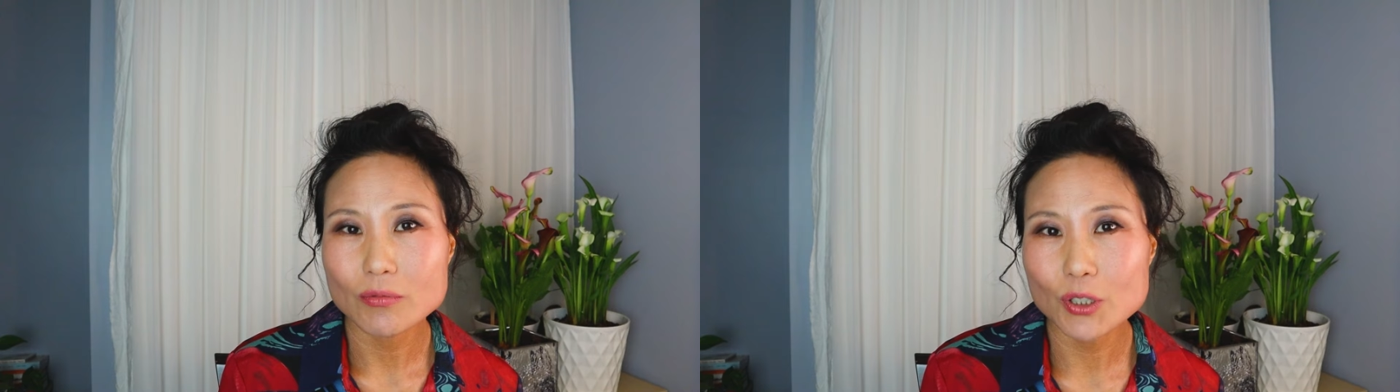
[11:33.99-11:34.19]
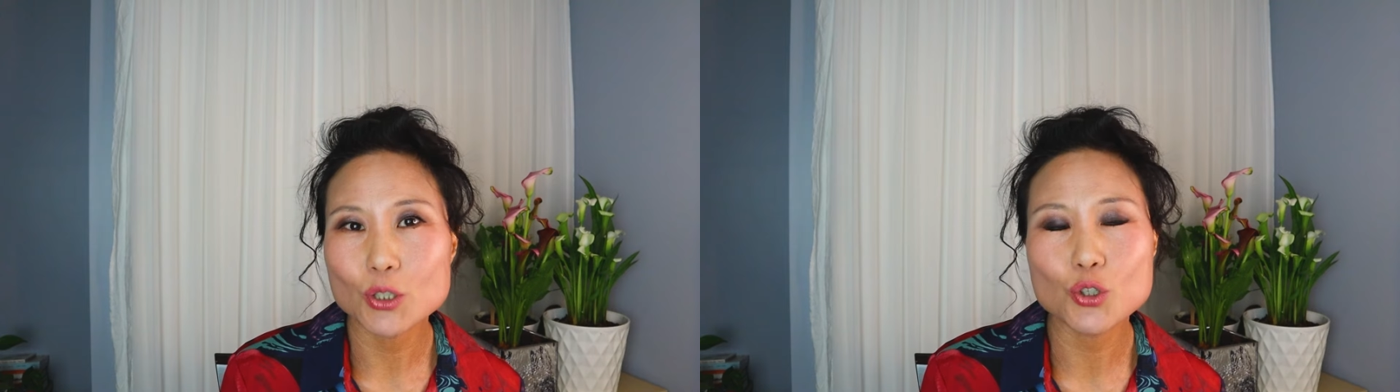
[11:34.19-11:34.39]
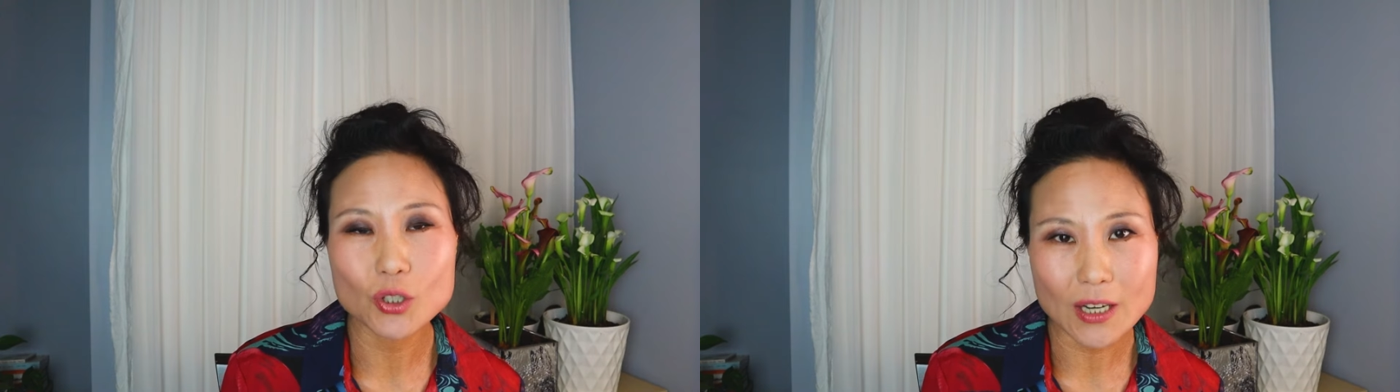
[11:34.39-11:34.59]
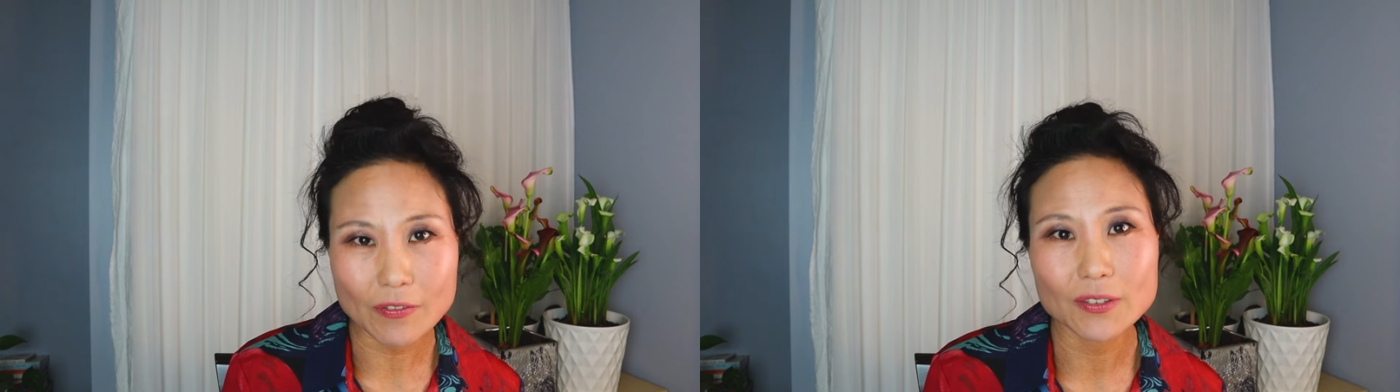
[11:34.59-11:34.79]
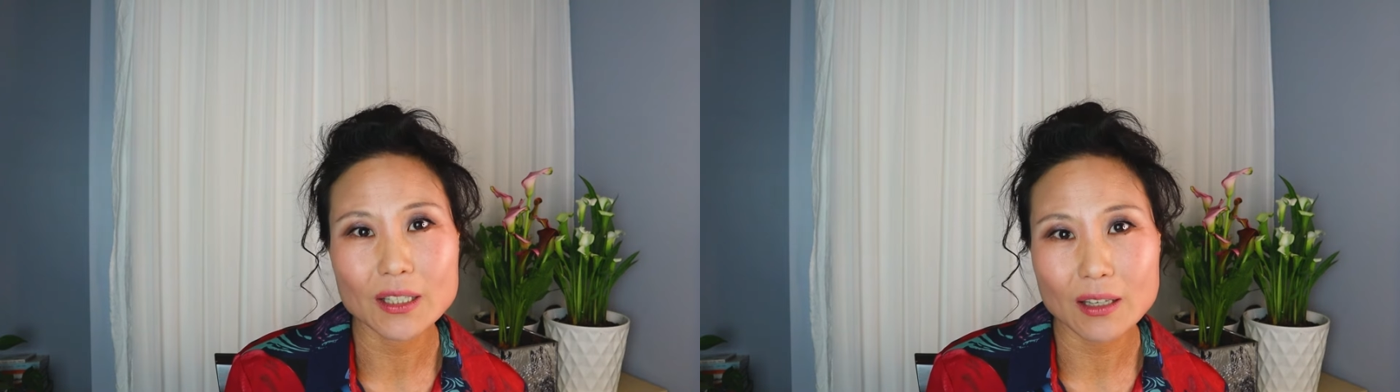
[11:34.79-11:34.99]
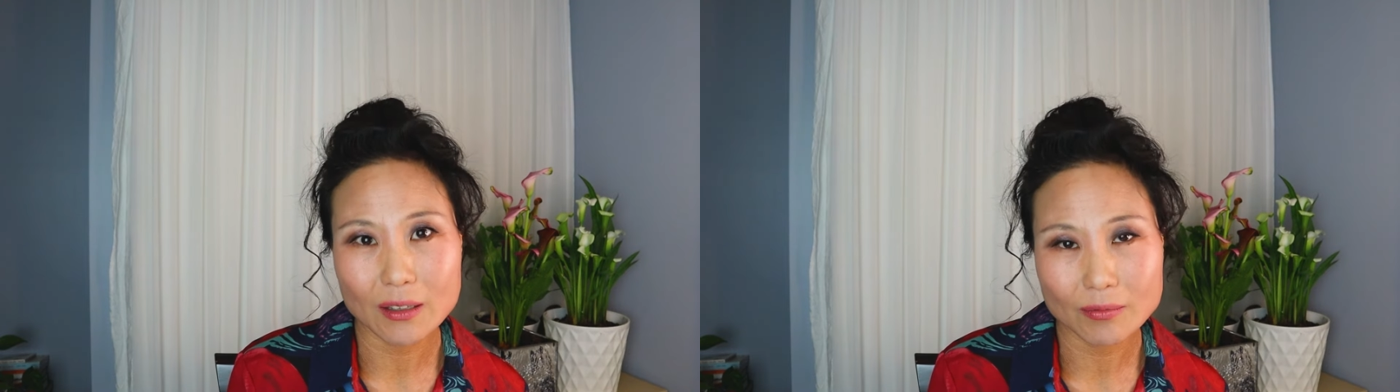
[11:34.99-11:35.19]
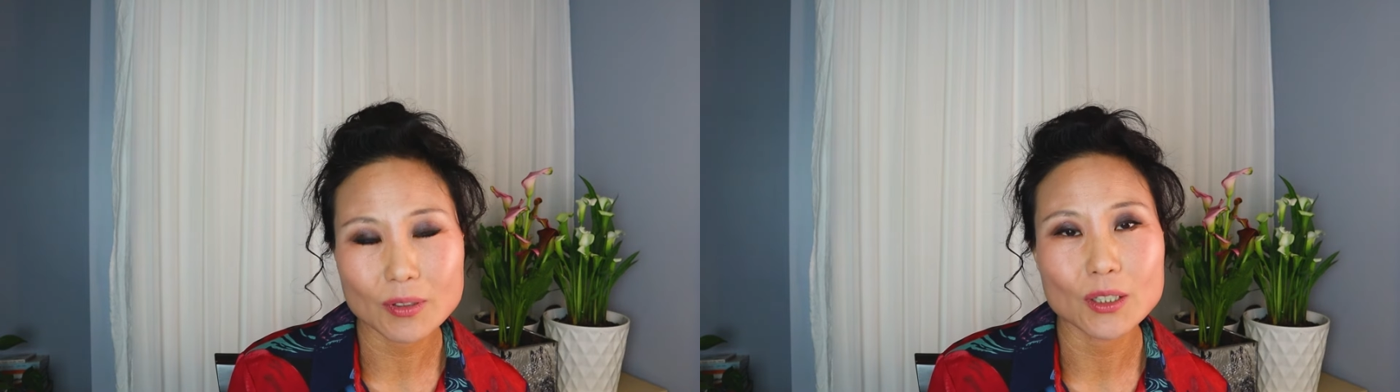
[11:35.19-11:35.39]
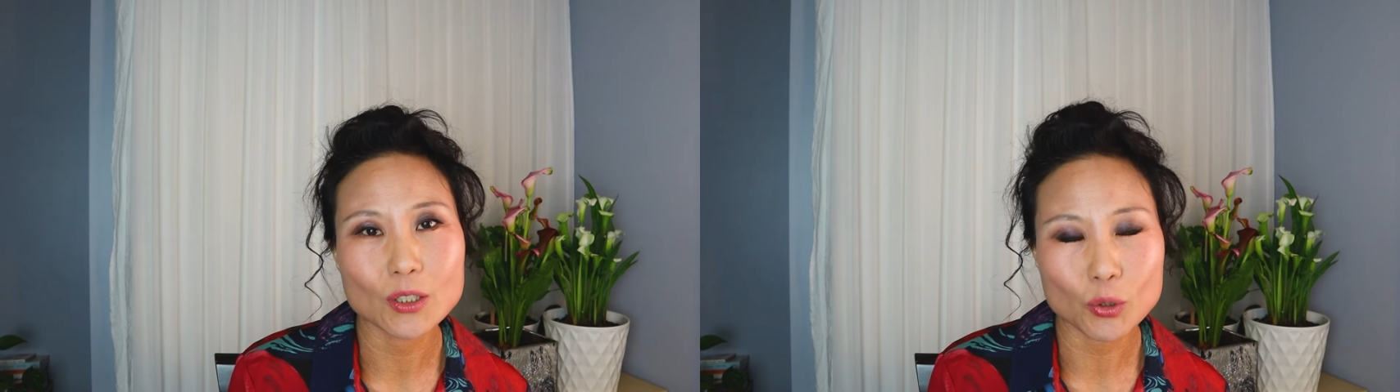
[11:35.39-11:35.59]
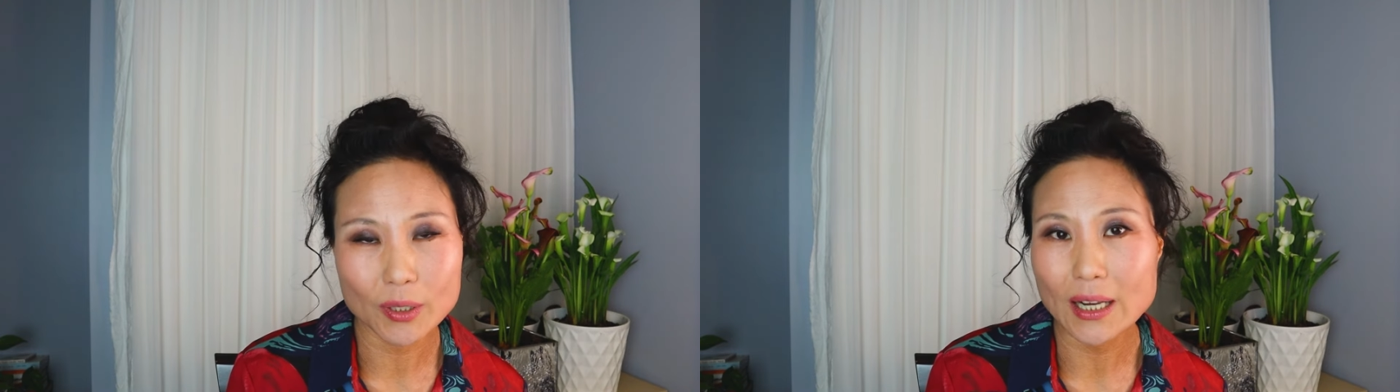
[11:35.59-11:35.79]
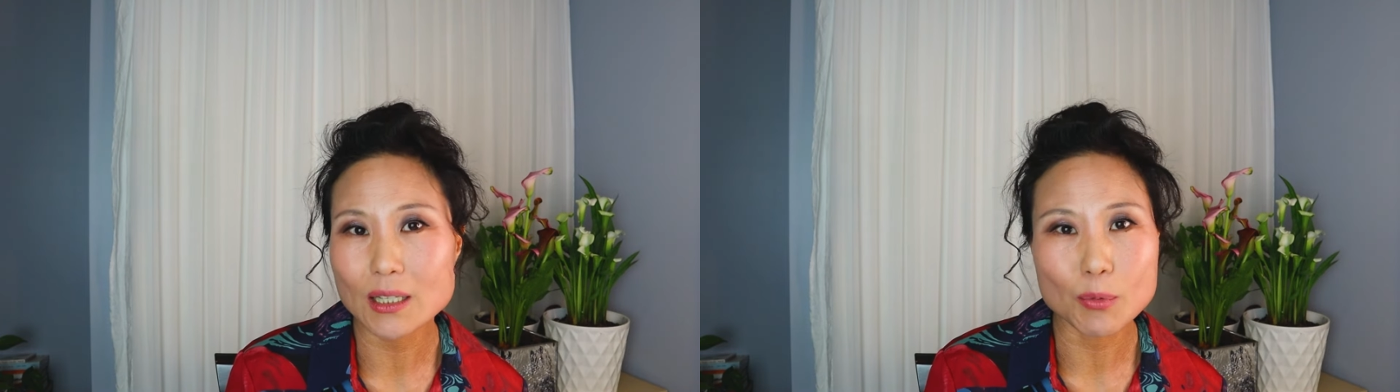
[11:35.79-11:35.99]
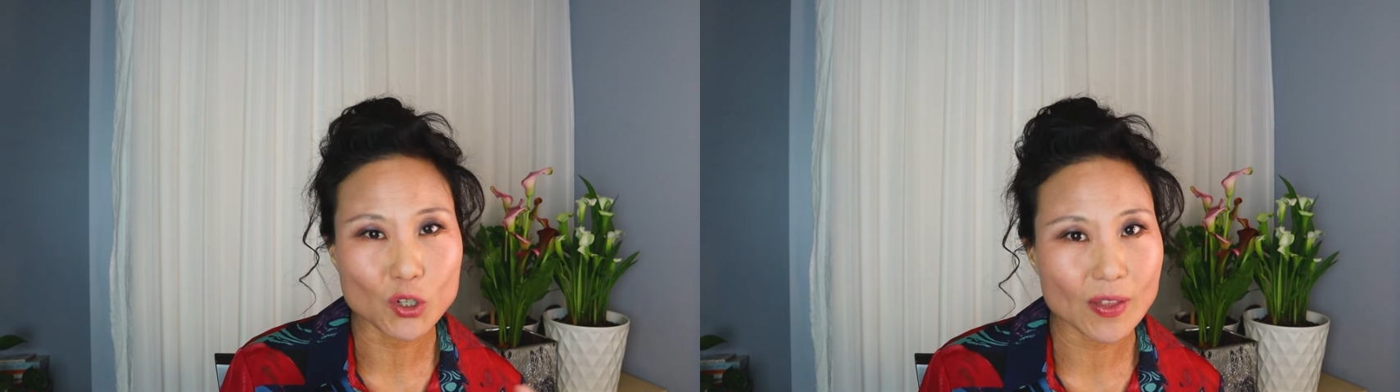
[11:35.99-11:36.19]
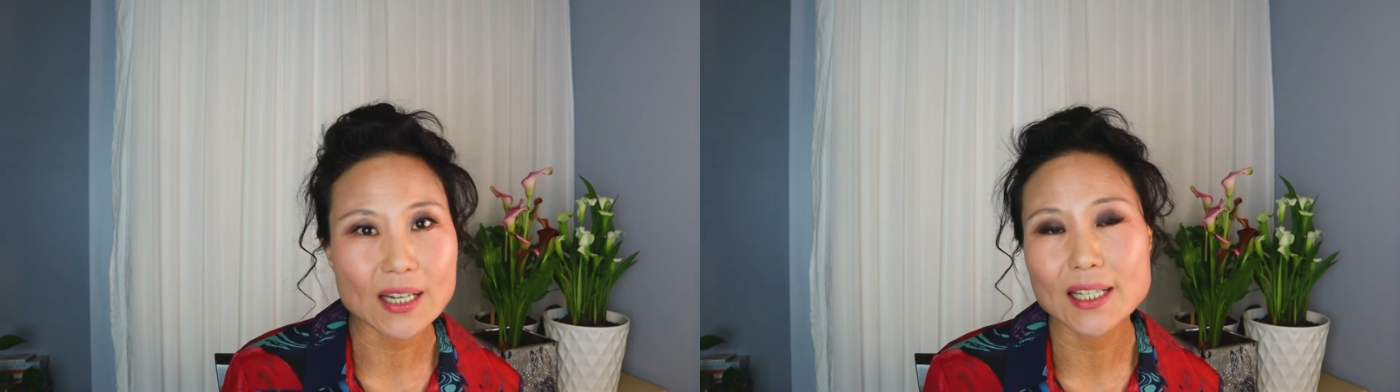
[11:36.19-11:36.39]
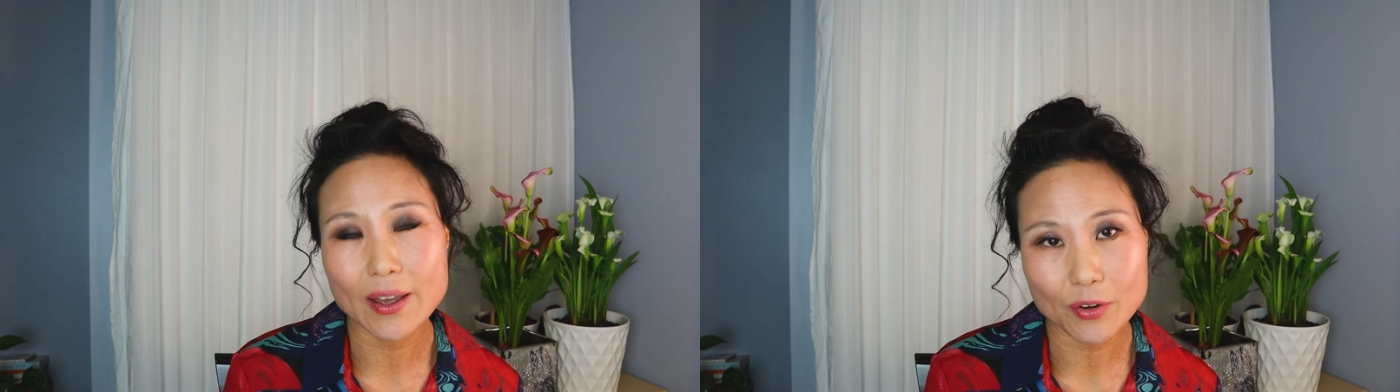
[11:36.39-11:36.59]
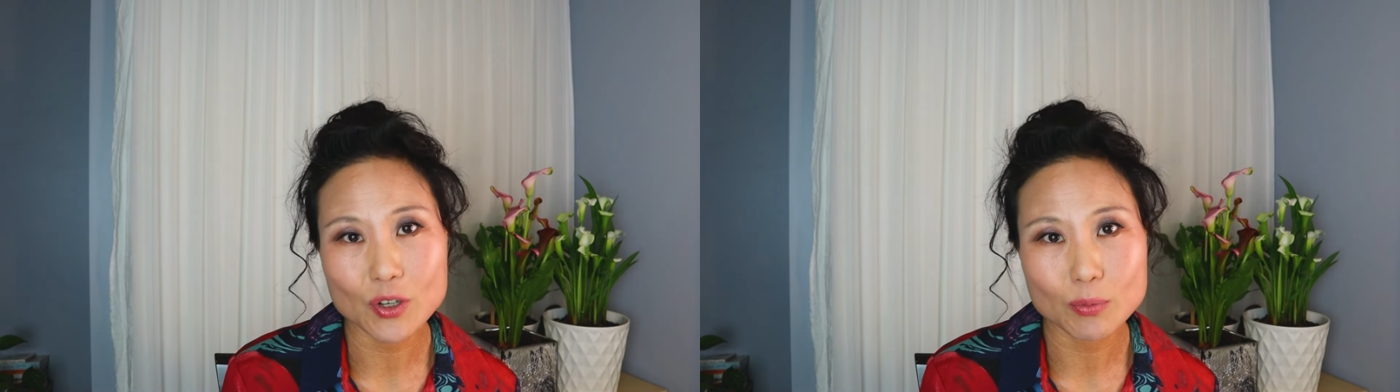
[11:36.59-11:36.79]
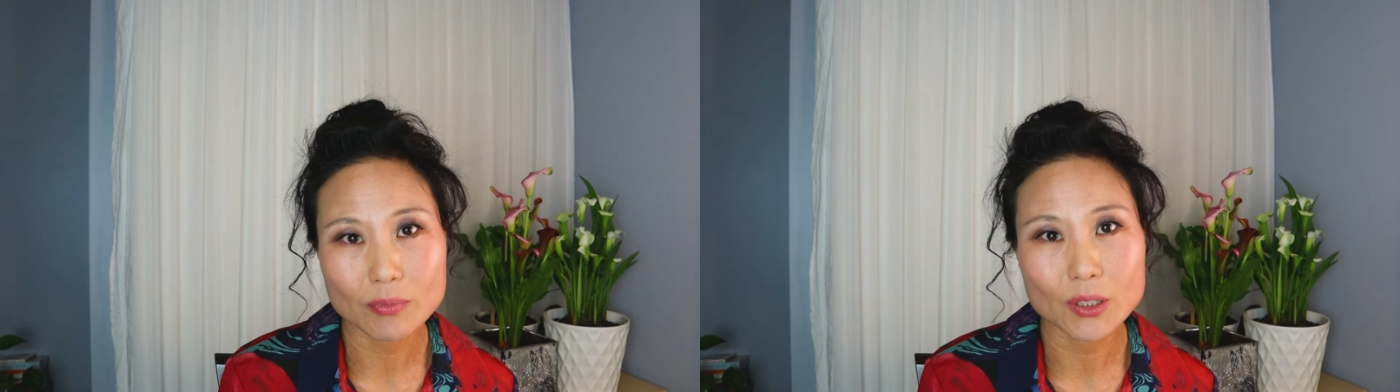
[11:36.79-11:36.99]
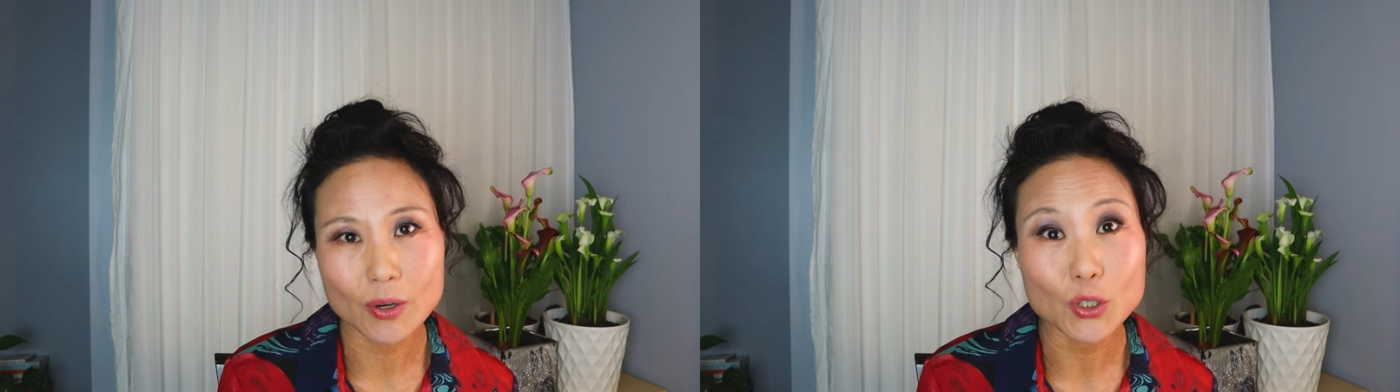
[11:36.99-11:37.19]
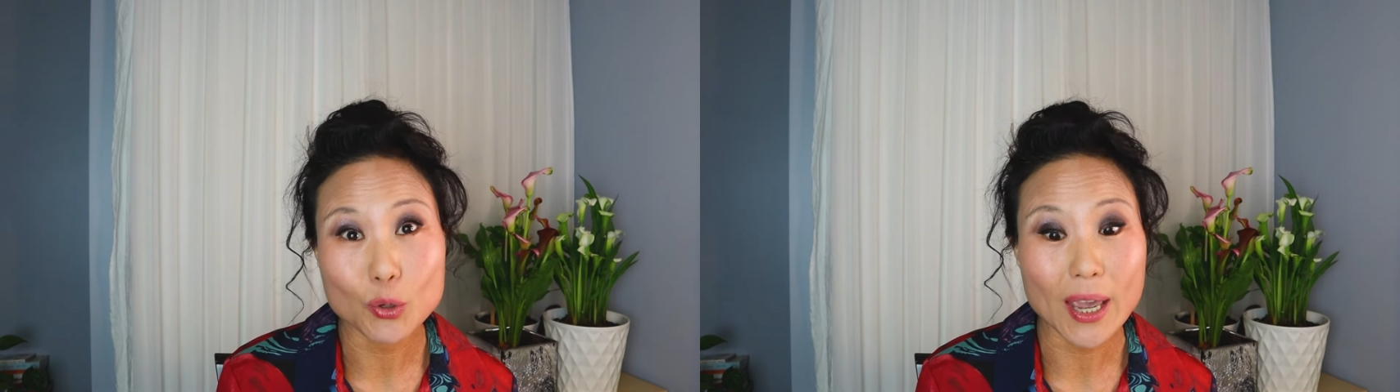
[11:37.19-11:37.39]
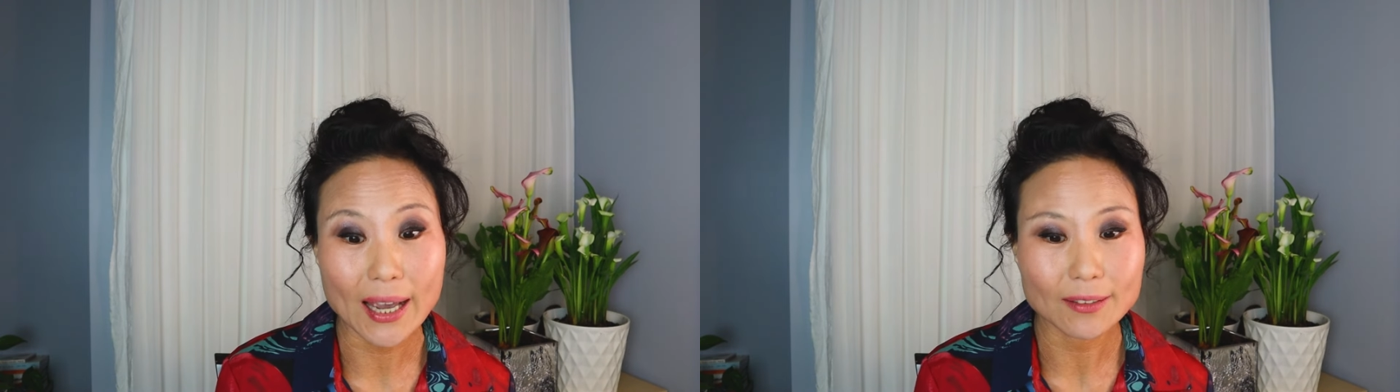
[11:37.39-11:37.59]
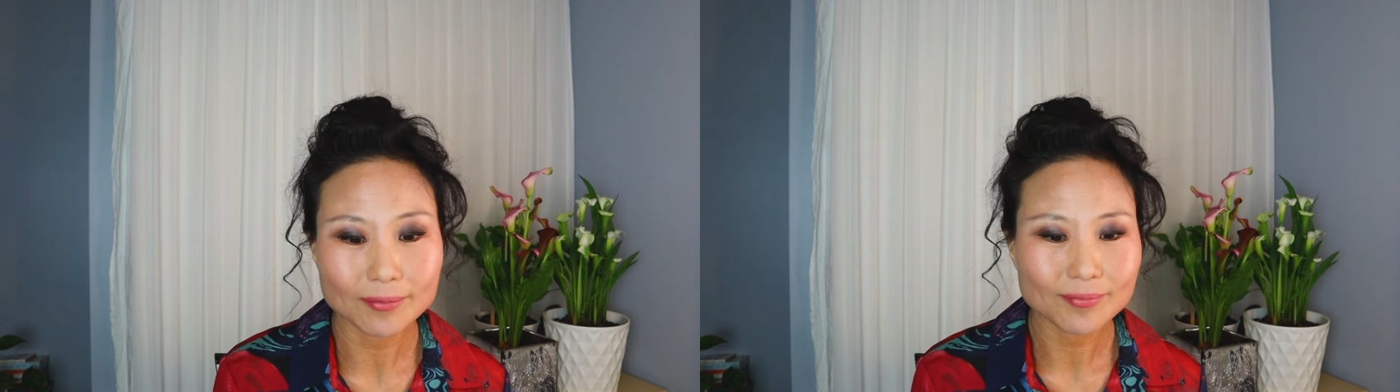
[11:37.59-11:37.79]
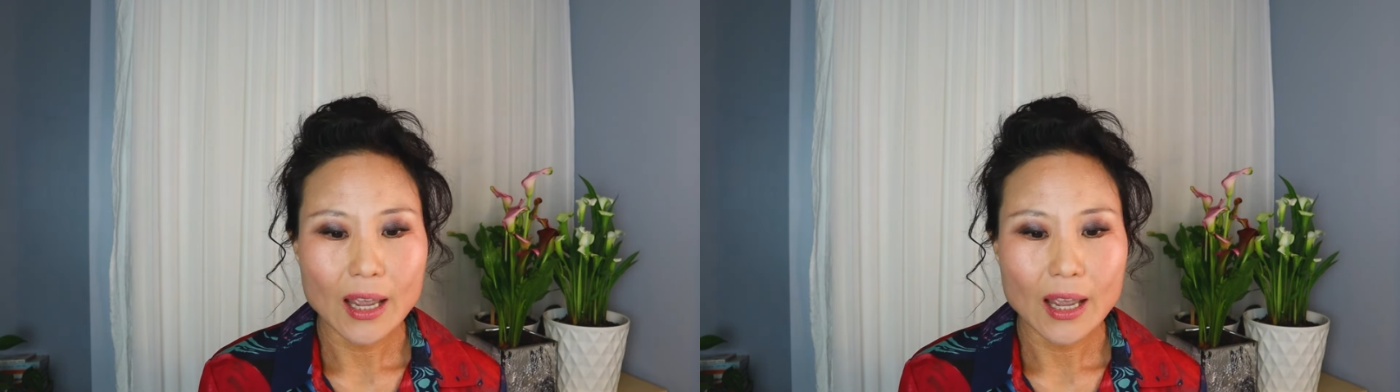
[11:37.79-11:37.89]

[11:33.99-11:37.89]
you should definitely, get as much of that together as you can.